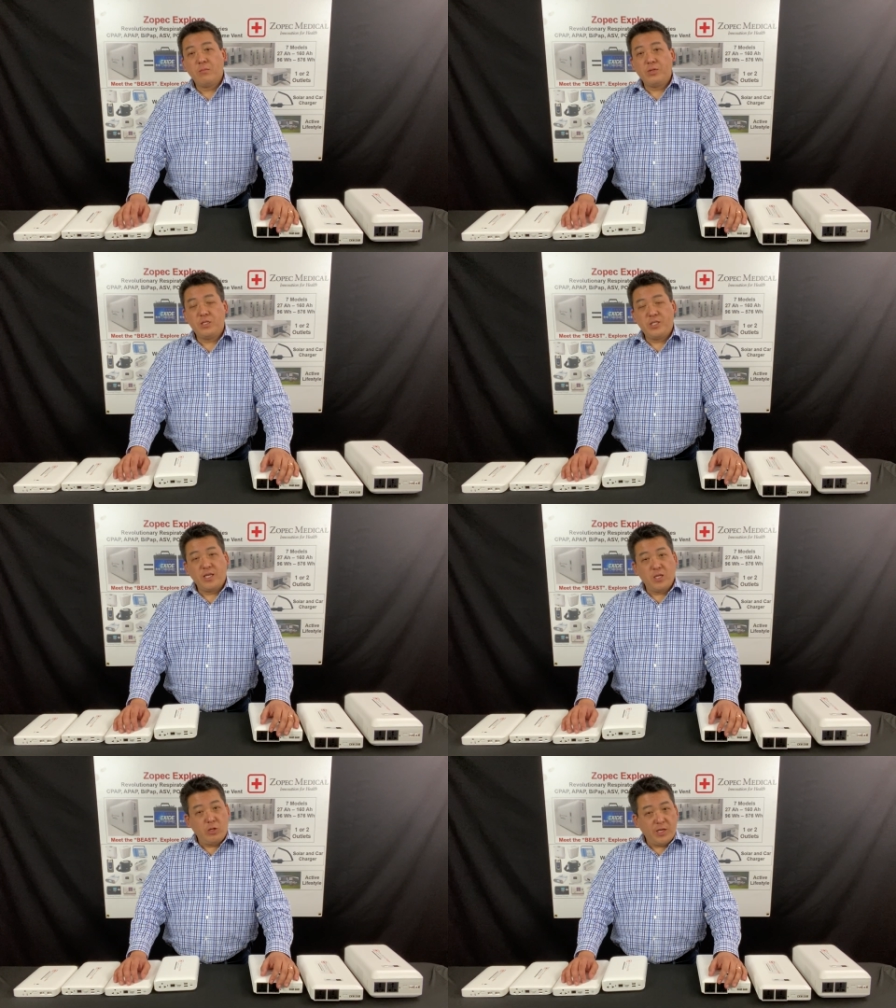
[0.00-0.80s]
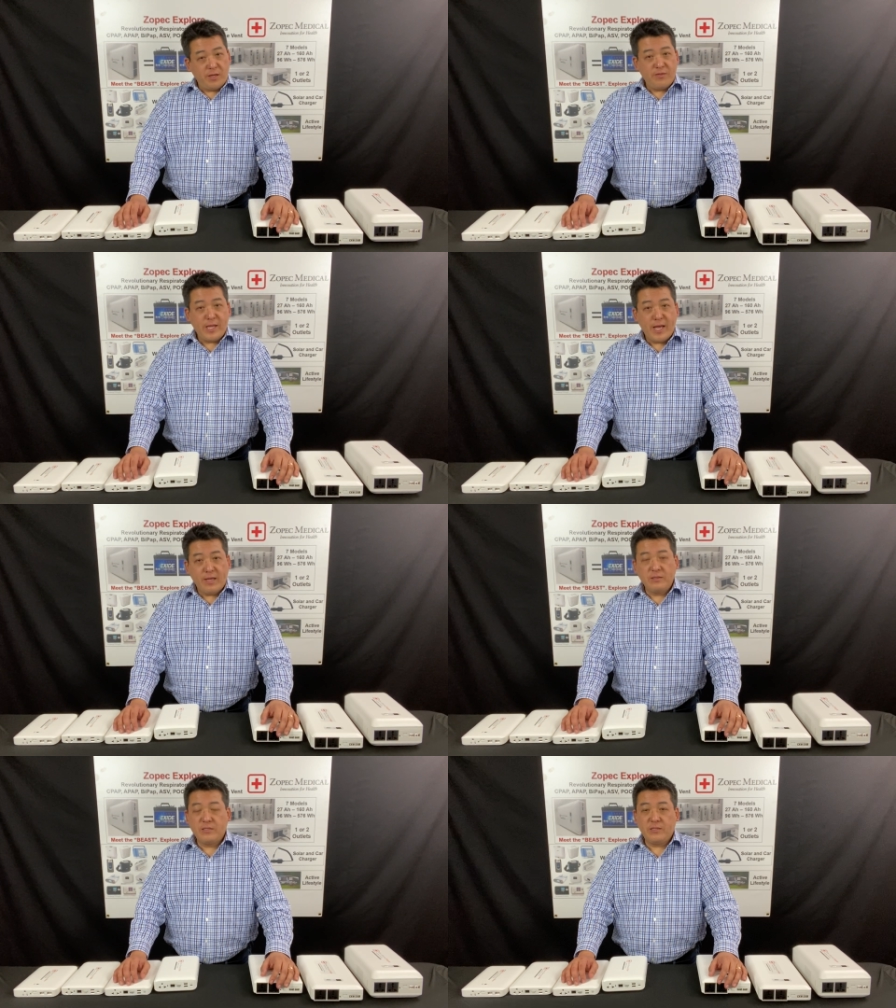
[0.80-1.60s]
Please take a look at
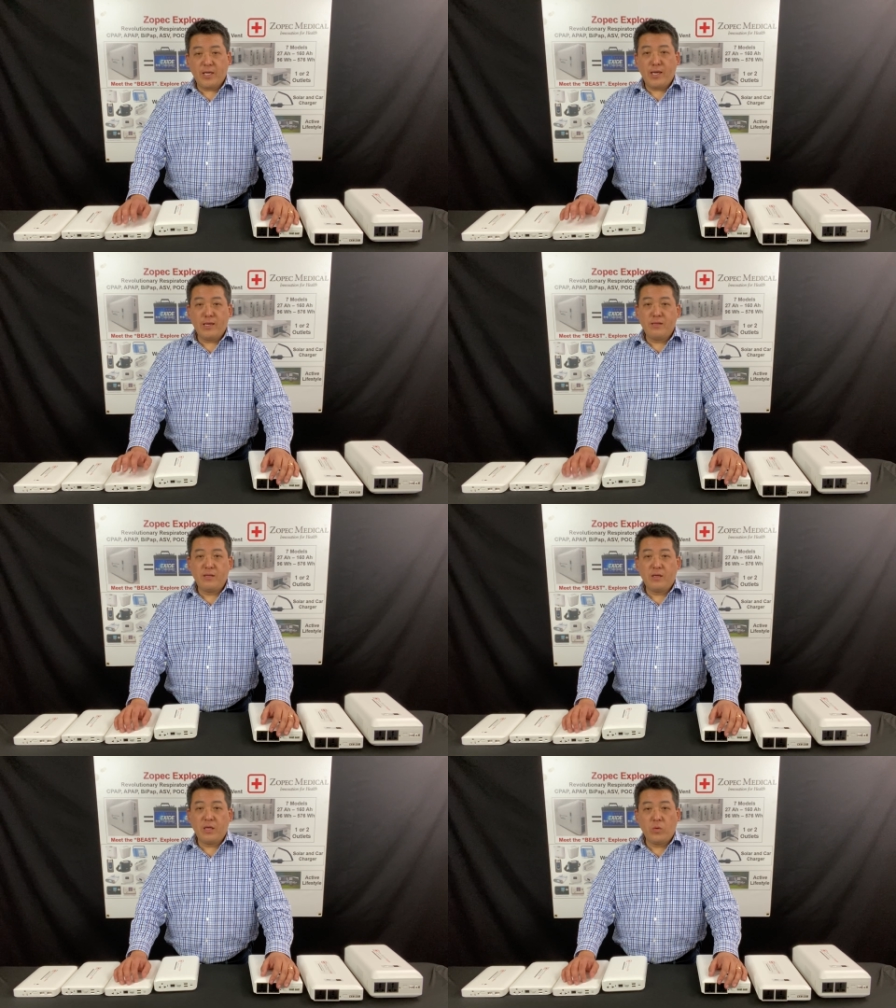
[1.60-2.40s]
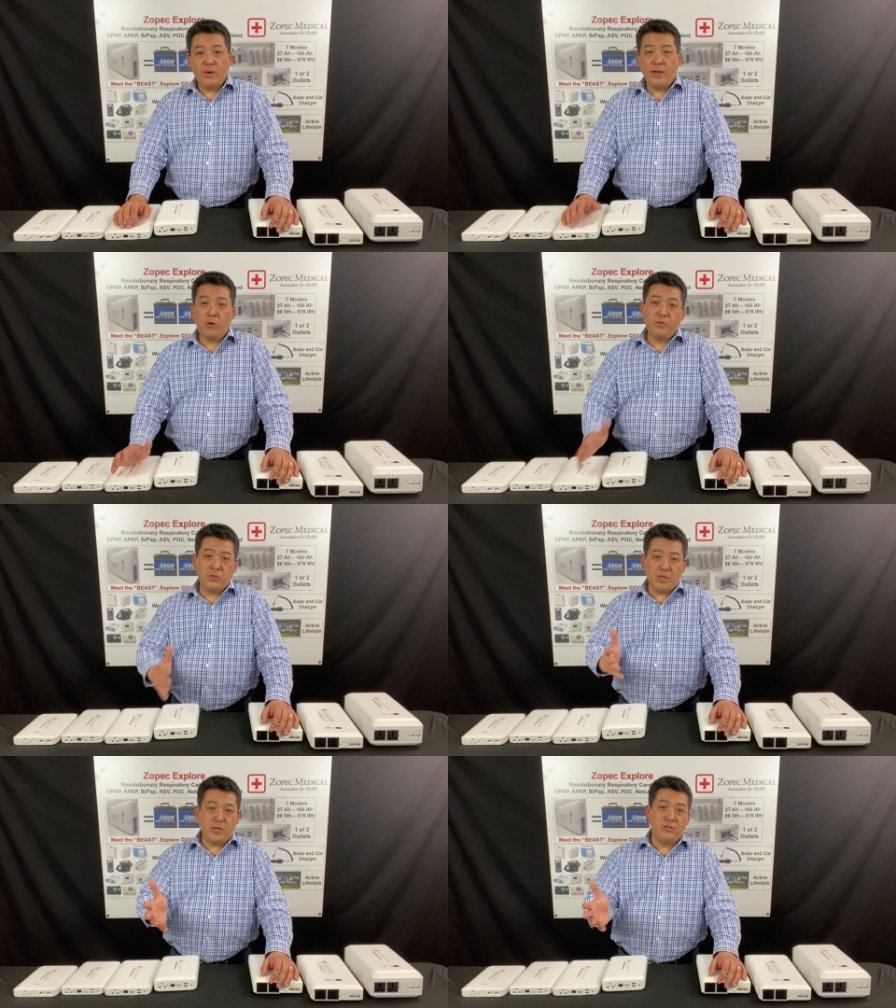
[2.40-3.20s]
that and uh, it will help
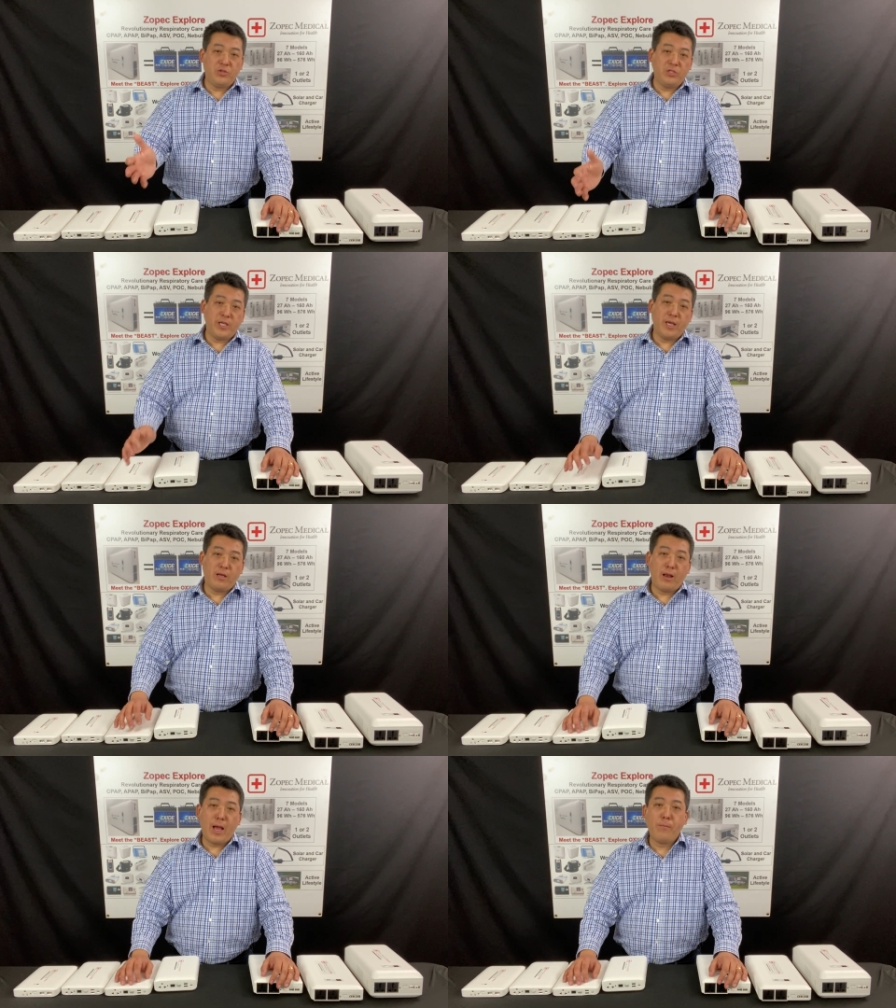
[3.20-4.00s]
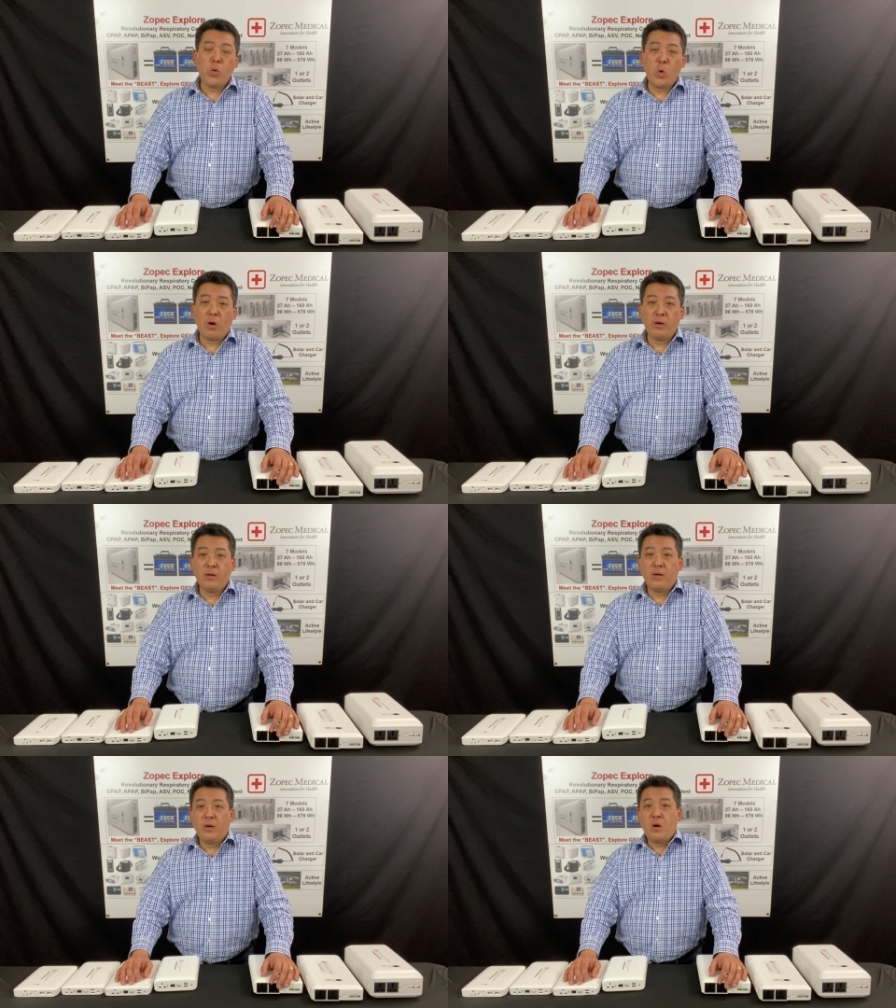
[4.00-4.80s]
you to understand a lot more
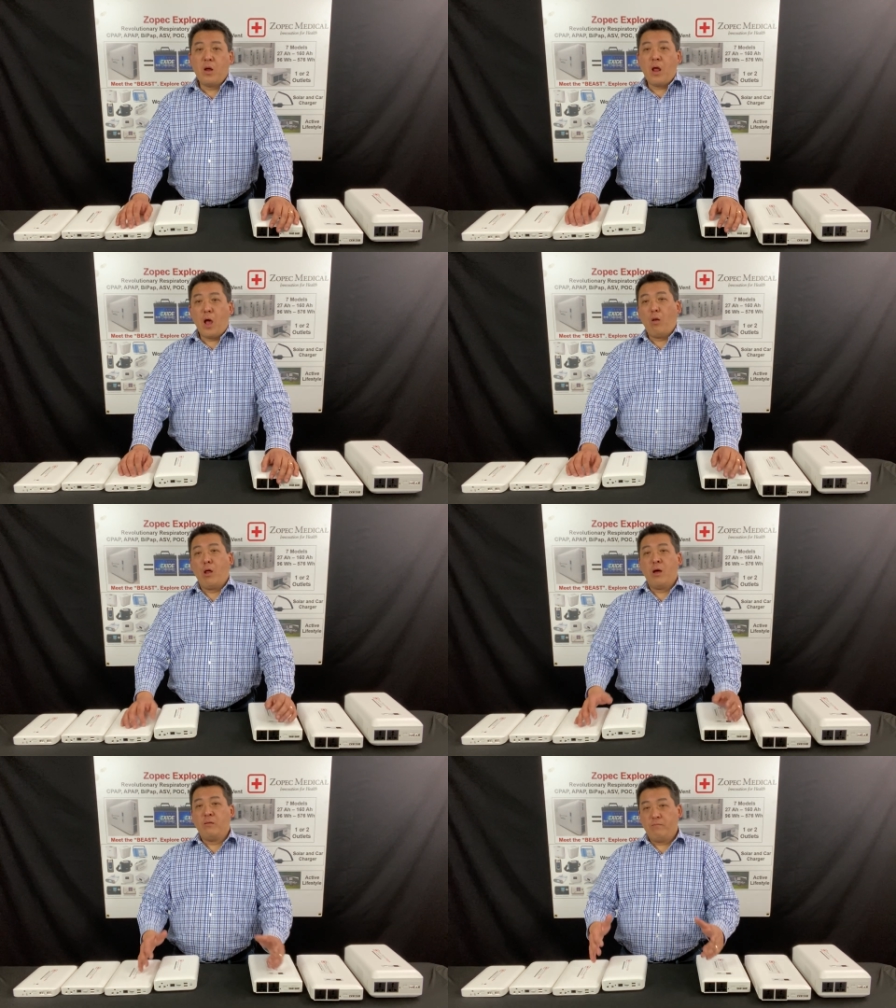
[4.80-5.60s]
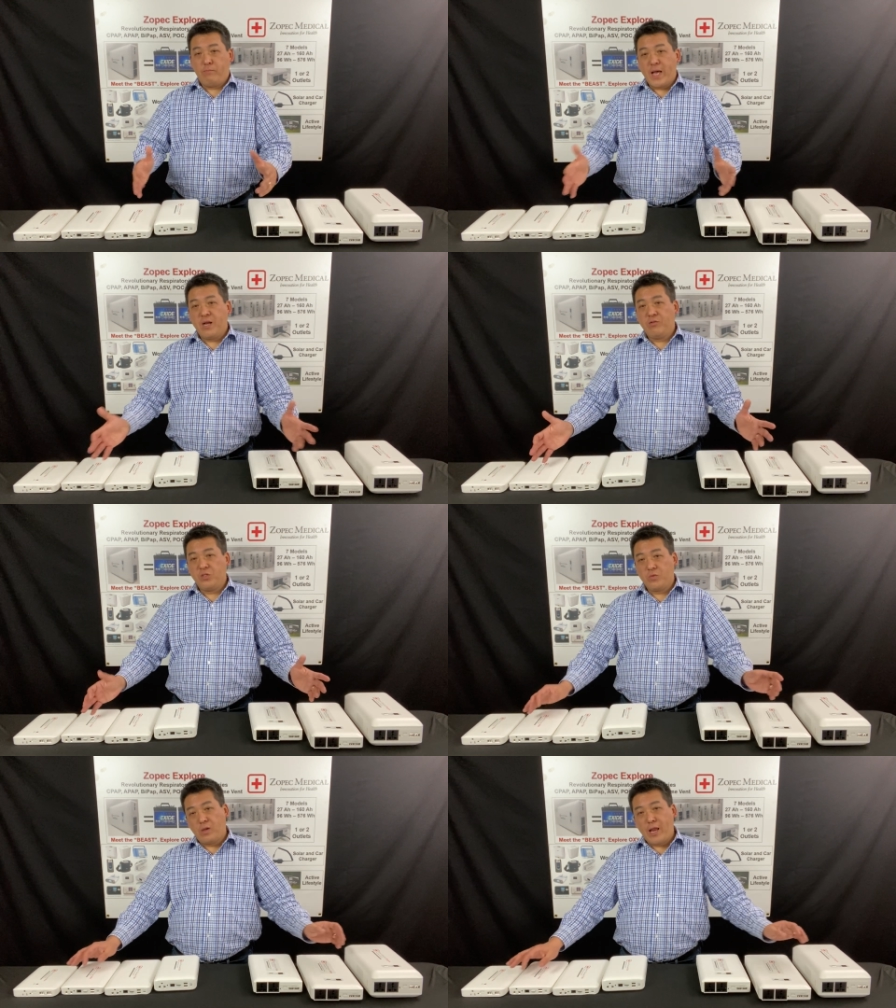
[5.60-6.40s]
how long
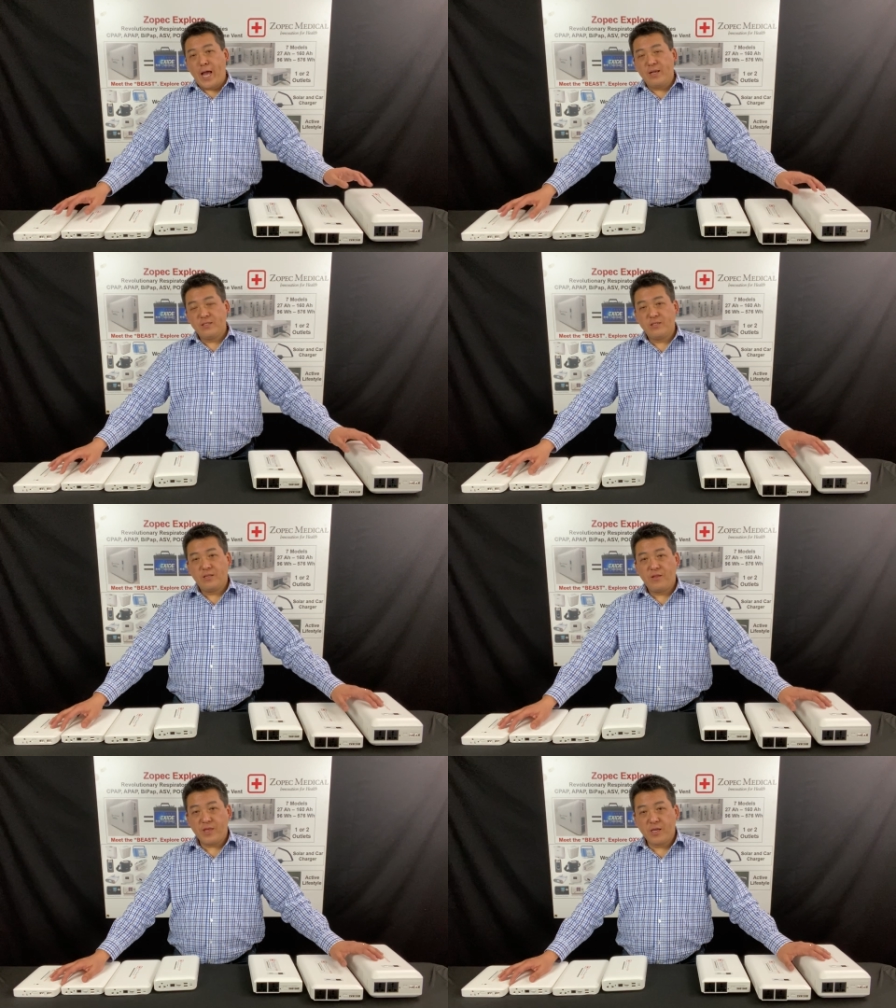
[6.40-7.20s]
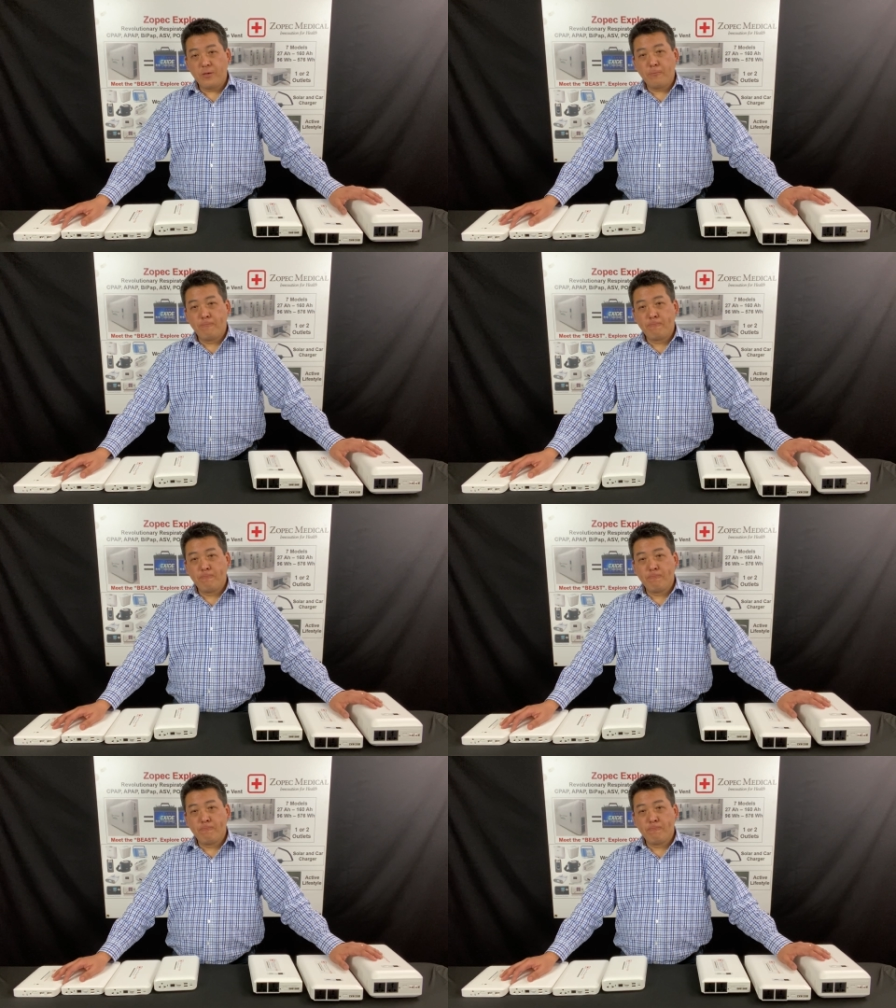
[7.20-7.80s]
batteries will last. Thank you.